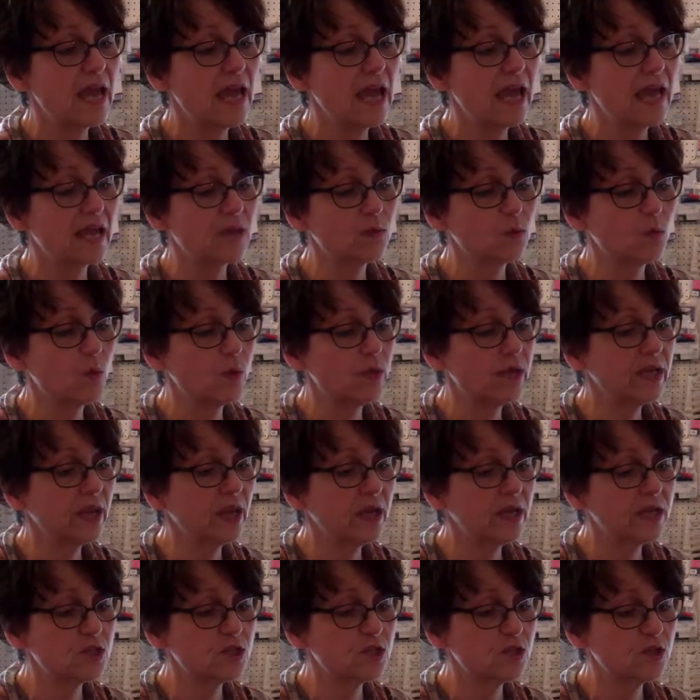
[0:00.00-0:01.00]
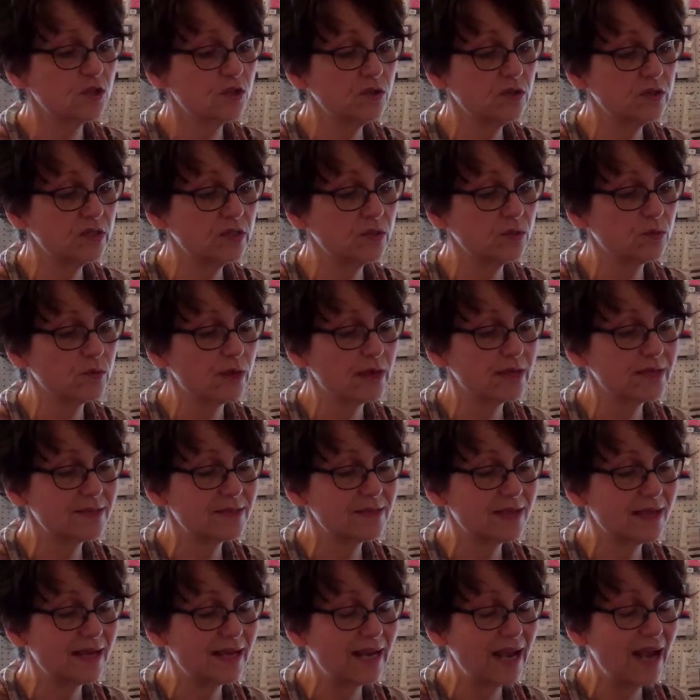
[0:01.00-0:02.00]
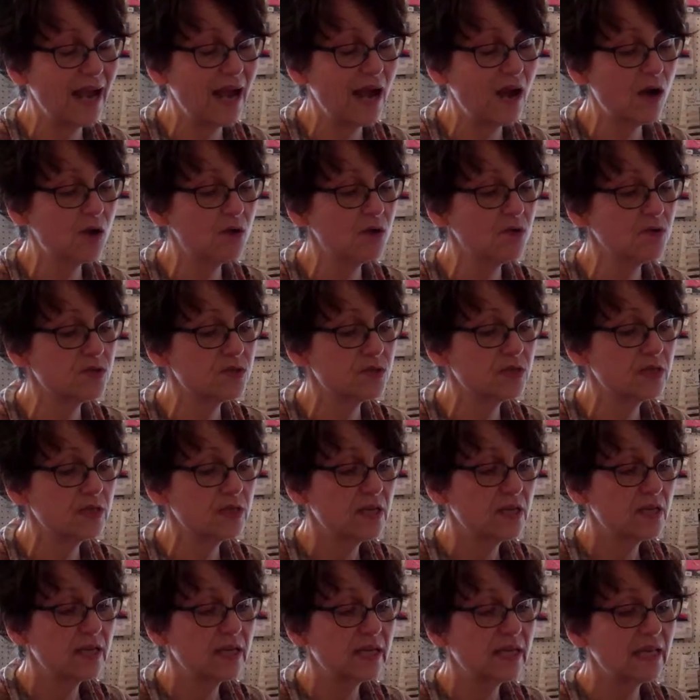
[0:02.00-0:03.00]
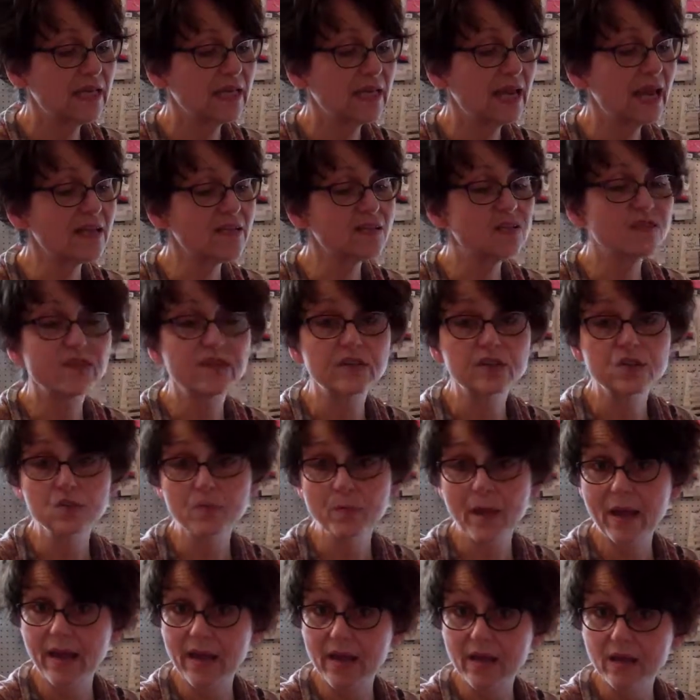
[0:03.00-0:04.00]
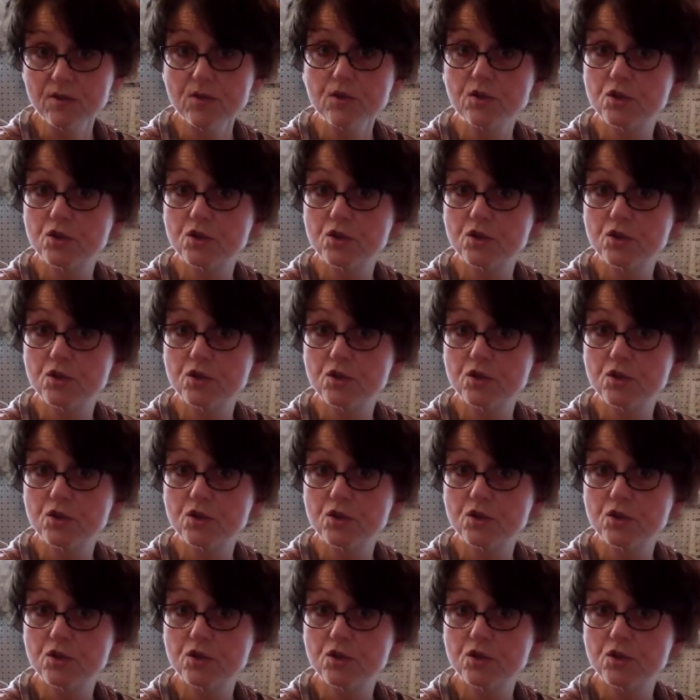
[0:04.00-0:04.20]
And when I turn it right side out, it has finished my edge.